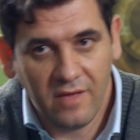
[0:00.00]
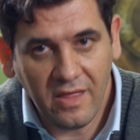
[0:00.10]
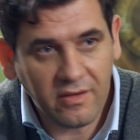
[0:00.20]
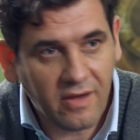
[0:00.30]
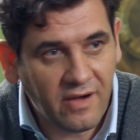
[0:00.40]
The
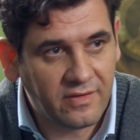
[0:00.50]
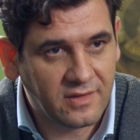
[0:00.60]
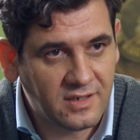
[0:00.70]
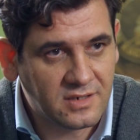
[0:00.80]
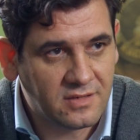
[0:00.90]
other
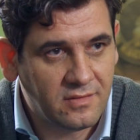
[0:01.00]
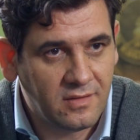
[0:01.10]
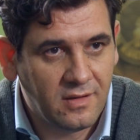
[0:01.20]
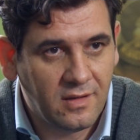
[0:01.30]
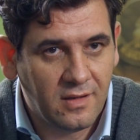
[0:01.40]
current is
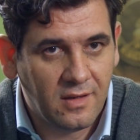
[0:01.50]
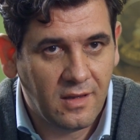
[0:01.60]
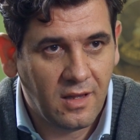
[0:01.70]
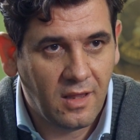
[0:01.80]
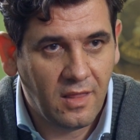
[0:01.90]

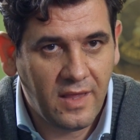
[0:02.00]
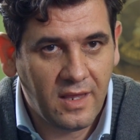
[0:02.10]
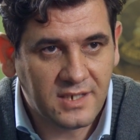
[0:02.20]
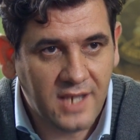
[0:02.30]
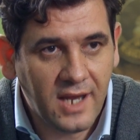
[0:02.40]

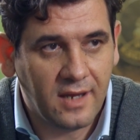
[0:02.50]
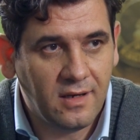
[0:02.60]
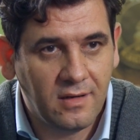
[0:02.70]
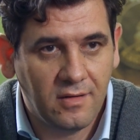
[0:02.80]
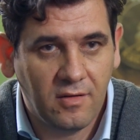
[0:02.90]
they say
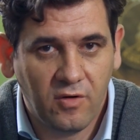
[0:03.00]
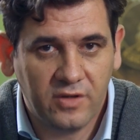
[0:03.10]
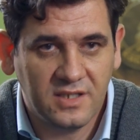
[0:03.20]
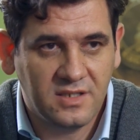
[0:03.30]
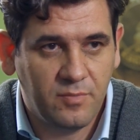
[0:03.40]

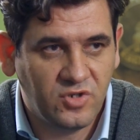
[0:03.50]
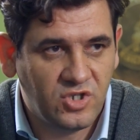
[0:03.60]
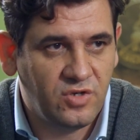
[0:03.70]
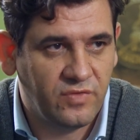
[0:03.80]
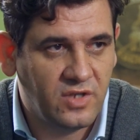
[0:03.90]
what is the
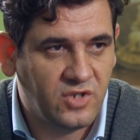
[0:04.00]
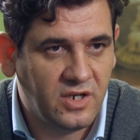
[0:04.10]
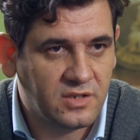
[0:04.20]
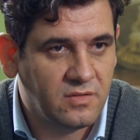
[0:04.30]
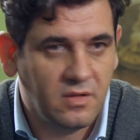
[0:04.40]
position of the
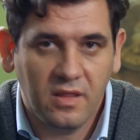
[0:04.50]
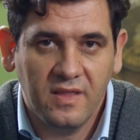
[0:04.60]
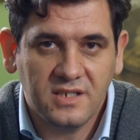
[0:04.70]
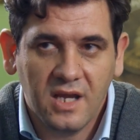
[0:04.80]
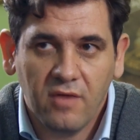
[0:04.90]
church,
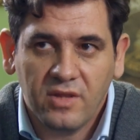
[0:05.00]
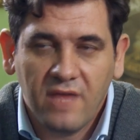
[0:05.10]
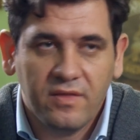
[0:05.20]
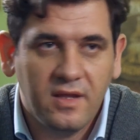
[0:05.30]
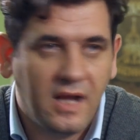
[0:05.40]
they say what
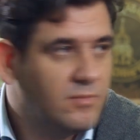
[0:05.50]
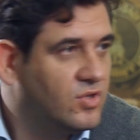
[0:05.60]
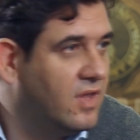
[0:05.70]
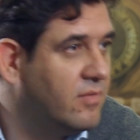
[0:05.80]
everything comes to